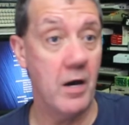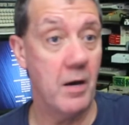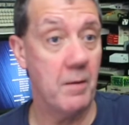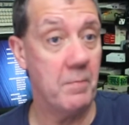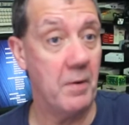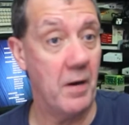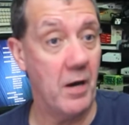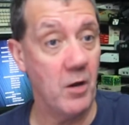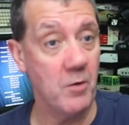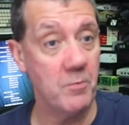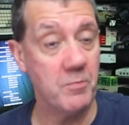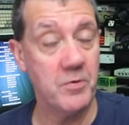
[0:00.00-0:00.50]

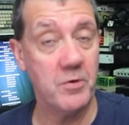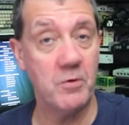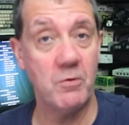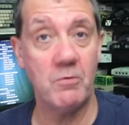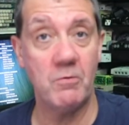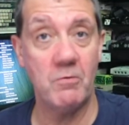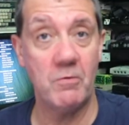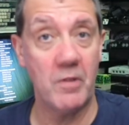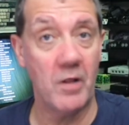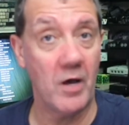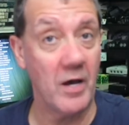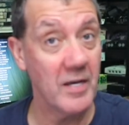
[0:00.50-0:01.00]
hope
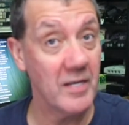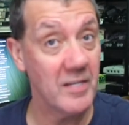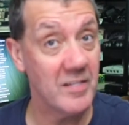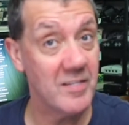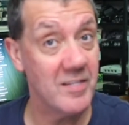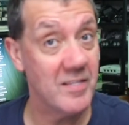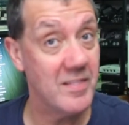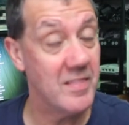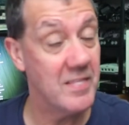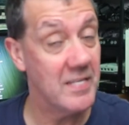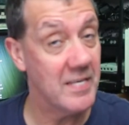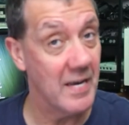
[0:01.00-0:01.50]
you
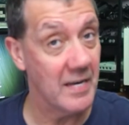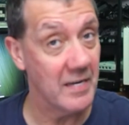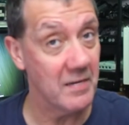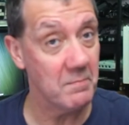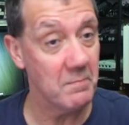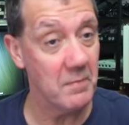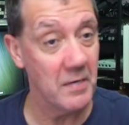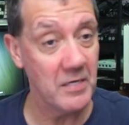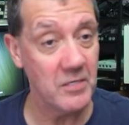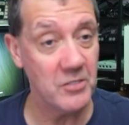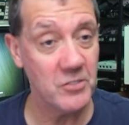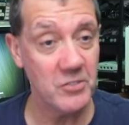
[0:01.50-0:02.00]
liked the
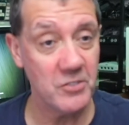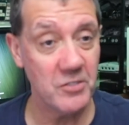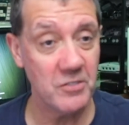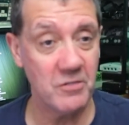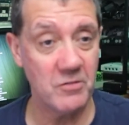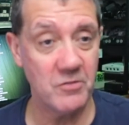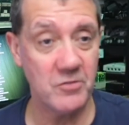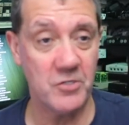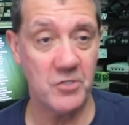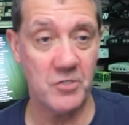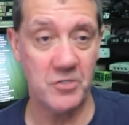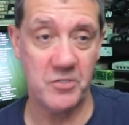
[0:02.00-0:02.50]

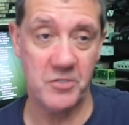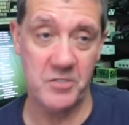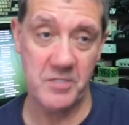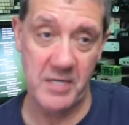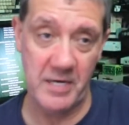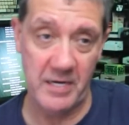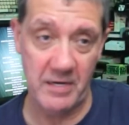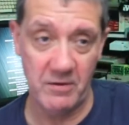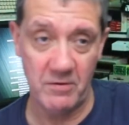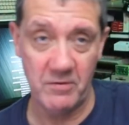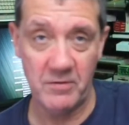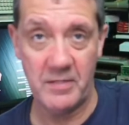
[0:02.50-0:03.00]
animation just
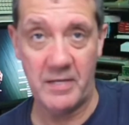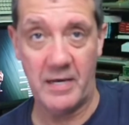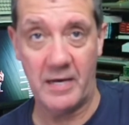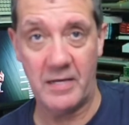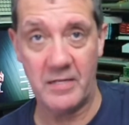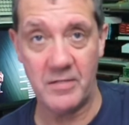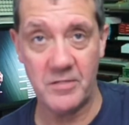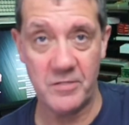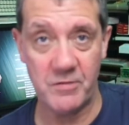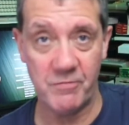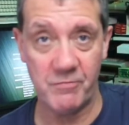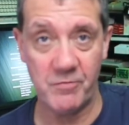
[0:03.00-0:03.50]
now.
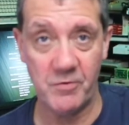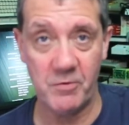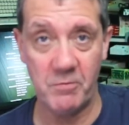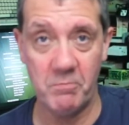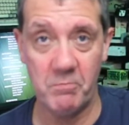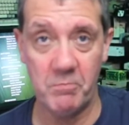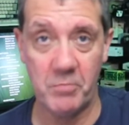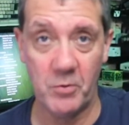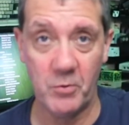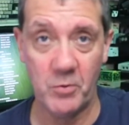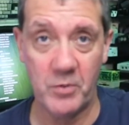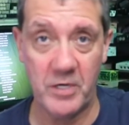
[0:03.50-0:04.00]
That's from
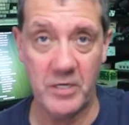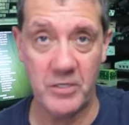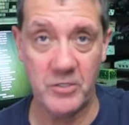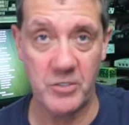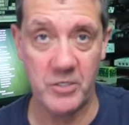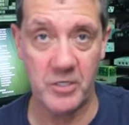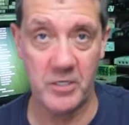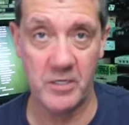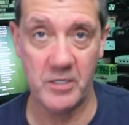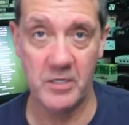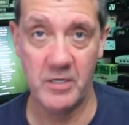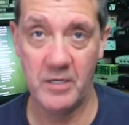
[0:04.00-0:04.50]
Paul
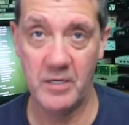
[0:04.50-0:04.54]
Kitchen.